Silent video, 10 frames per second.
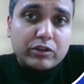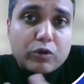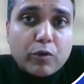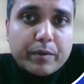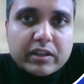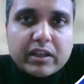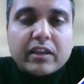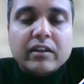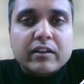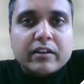
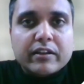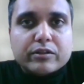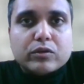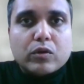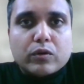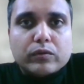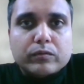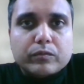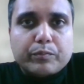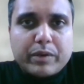neuropathy. So
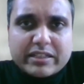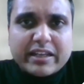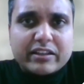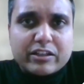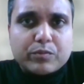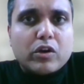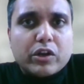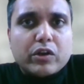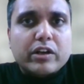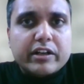placing this
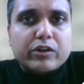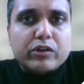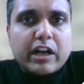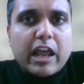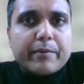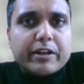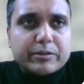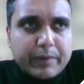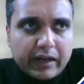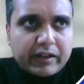molecule in day-to-day
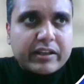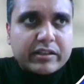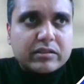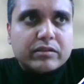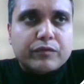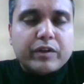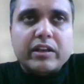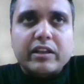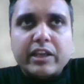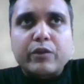diabetes practice
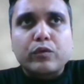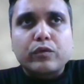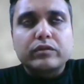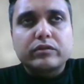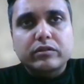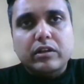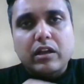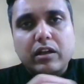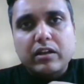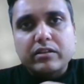will give
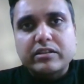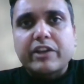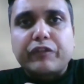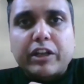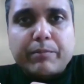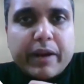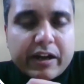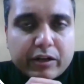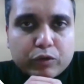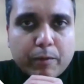safety
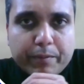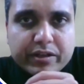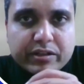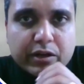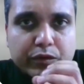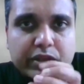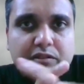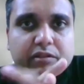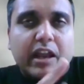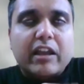belt to a patient who is
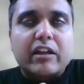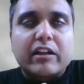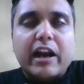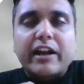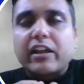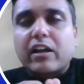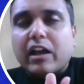riding